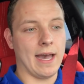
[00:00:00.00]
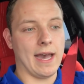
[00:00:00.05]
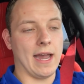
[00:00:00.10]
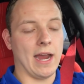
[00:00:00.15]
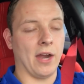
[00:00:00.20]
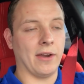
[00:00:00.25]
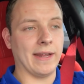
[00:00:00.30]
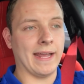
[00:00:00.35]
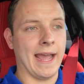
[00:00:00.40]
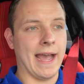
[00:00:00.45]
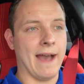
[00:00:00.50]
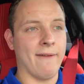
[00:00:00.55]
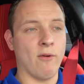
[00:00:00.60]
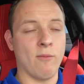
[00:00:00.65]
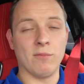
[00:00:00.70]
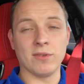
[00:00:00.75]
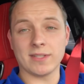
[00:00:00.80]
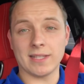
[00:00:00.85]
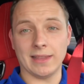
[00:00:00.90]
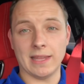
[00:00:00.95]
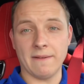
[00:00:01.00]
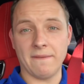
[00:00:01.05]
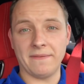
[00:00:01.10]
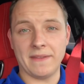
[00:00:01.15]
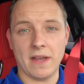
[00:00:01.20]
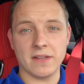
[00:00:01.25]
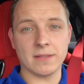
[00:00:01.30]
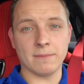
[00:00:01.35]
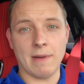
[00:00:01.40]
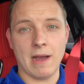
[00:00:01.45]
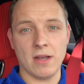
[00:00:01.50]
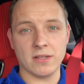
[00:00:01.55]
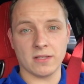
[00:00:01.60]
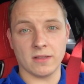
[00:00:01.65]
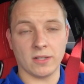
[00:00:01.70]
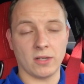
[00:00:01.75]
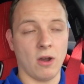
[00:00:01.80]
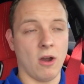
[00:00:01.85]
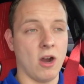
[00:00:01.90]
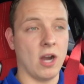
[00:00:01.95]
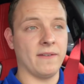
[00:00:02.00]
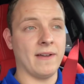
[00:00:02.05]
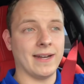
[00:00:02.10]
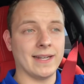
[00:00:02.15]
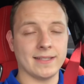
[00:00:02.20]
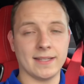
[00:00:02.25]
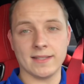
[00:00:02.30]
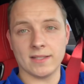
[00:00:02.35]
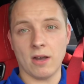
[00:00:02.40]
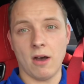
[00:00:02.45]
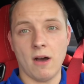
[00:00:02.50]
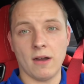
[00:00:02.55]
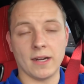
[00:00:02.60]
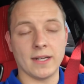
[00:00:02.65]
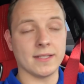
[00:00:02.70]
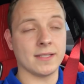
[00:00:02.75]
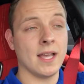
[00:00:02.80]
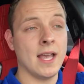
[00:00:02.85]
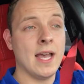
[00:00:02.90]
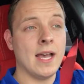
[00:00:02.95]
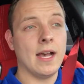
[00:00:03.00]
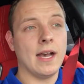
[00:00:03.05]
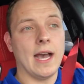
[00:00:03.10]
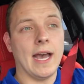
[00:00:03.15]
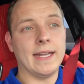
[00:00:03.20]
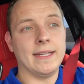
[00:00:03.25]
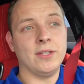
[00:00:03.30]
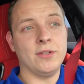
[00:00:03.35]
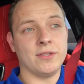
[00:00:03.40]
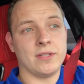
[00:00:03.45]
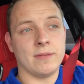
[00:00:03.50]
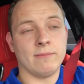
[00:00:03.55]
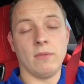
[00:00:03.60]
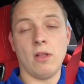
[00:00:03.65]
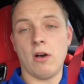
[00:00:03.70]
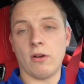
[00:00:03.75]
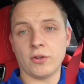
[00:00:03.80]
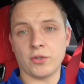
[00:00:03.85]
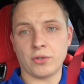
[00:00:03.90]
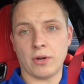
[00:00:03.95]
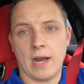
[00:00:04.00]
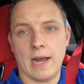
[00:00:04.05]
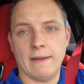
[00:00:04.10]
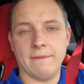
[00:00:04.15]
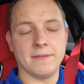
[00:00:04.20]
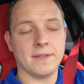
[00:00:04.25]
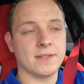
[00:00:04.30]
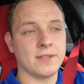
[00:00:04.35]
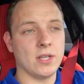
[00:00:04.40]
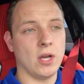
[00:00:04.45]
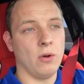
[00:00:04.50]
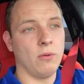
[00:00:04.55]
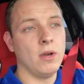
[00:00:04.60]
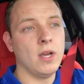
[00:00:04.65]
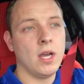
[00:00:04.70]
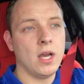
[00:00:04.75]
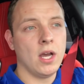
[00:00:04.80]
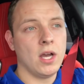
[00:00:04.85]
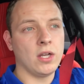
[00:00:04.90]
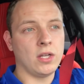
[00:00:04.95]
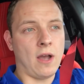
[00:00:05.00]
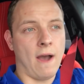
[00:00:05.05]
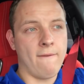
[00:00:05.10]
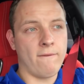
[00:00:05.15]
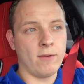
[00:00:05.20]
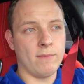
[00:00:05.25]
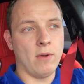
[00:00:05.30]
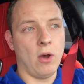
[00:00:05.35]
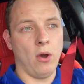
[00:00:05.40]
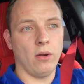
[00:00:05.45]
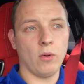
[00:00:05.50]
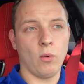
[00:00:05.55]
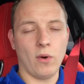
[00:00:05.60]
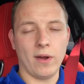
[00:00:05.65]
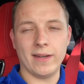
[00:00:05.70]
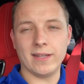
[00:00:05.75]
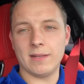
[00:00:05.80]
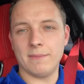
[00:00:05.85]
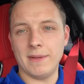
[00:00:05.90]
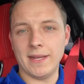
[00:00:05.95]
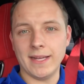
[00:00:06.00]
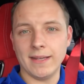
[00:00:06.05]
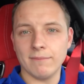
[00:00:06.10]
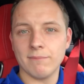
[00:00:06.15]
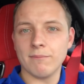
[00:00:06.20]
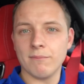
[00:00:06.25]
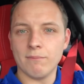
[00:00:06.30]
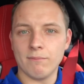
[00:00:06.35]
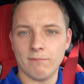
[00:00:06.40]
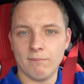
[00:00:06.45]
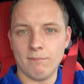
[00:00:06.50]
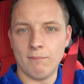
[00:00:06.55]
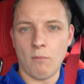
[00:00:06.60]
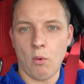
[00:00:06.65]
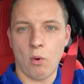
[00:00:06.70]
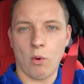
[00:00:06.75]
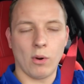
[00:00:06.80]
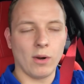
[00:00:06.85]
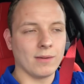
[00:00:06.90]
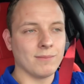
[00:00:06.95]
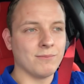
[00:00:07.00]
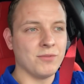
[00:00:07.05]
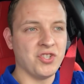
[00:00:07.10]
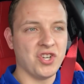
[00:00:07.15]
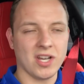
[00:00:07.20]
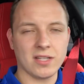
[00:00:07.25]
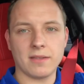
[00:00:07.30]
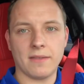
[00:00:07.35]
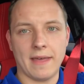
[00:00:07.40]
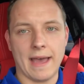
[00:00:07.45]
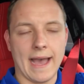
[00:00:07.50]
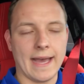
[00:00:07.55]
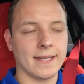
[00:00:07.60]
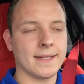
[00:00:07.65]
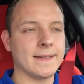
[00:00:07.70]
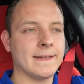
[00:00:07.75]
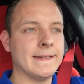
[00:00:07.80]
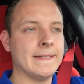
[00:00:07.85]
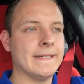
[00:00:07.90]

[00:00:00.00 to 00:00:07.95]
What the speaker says: I already have almost 11,000 miles on the car. I've had it since August. I do some long drives. So comfort mode, I want it to be more just that.